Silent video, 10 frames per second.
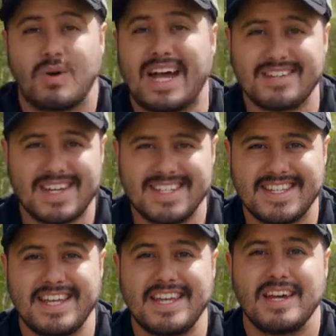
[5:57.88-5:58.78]
So as you can
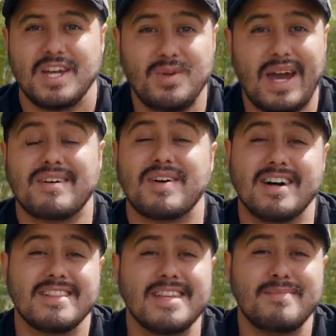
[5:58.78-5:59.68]
see, you have
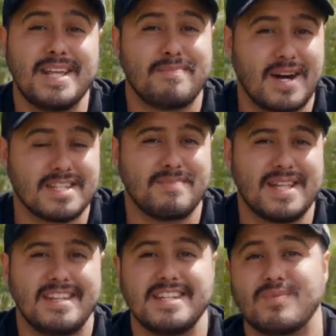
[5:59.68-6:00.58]
unlimited
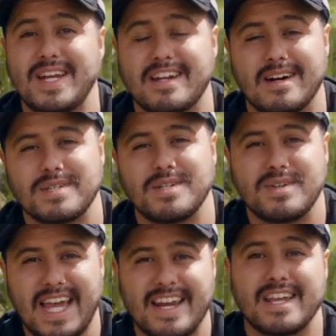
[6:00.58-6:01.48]
possibilities when it comes to
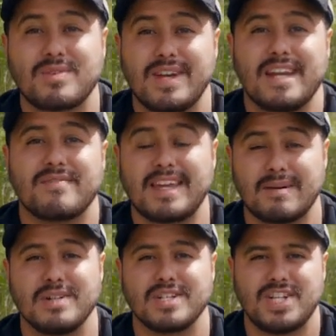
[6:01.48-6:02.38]
getting creative
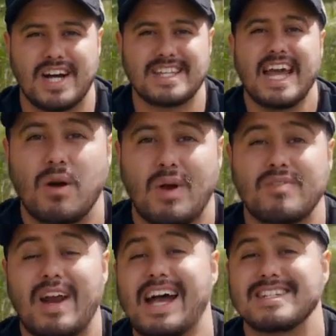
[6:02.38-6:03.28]
gimbal shots.
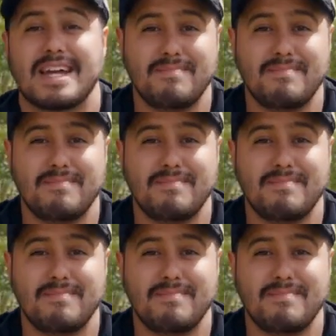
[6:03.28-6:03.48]
However, as